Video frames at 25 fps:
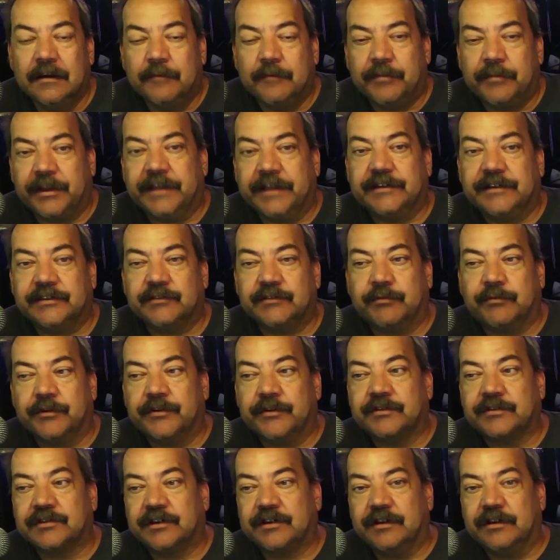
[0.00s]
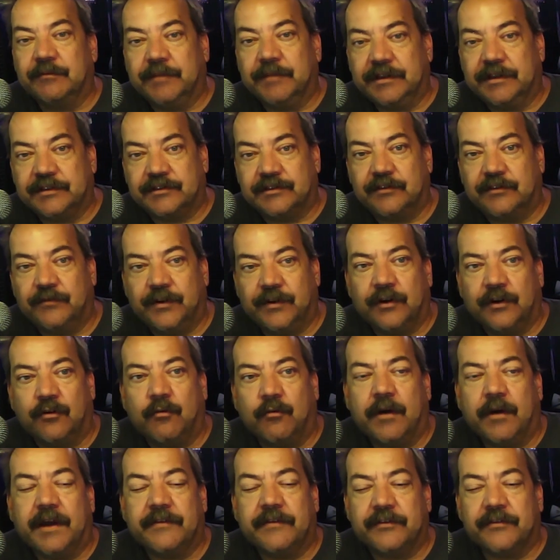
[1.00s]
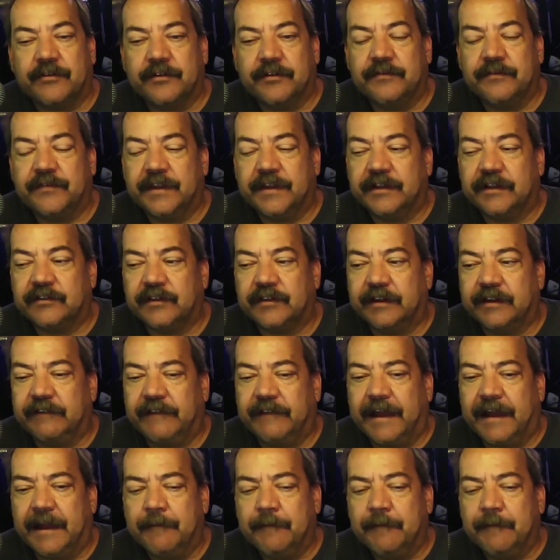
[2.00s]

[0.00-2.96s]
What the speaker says: places where there's going to be severe weather and things like that.